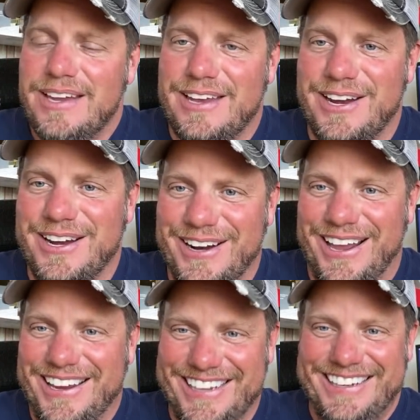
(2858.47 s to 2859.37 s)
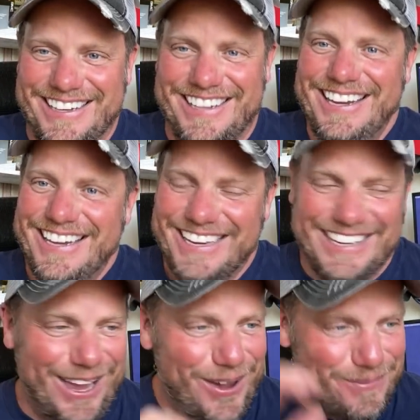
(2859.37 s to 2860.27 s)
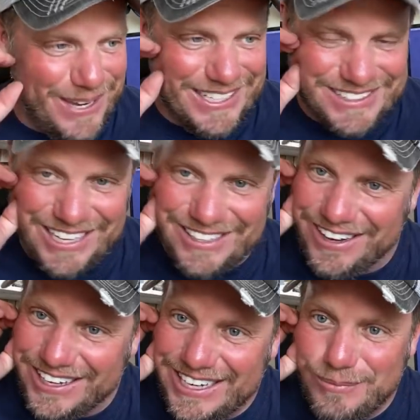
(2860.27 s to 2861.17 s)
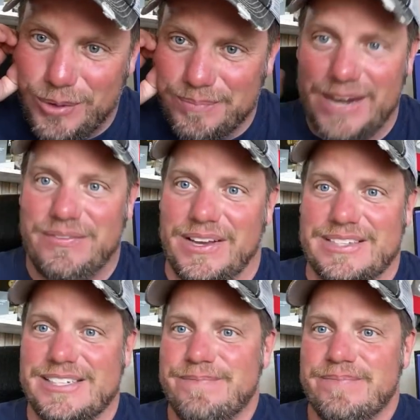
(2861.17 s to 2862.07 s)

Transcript: And you're, Gale Banks said, you're not getting any more benefits.